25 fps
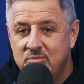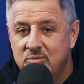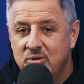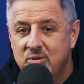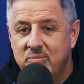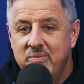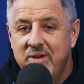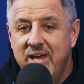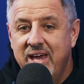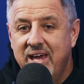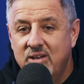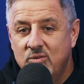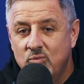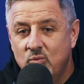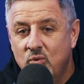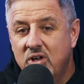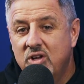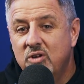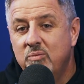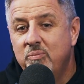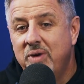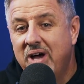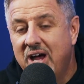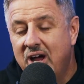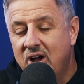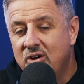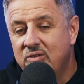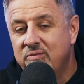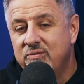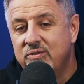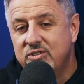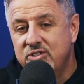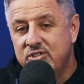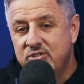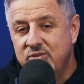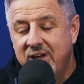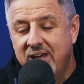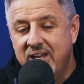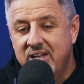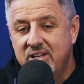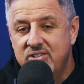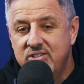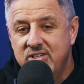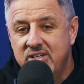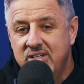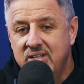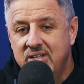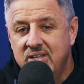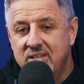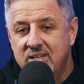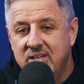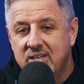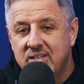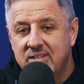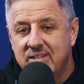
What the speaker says: But man, what a powerful strategy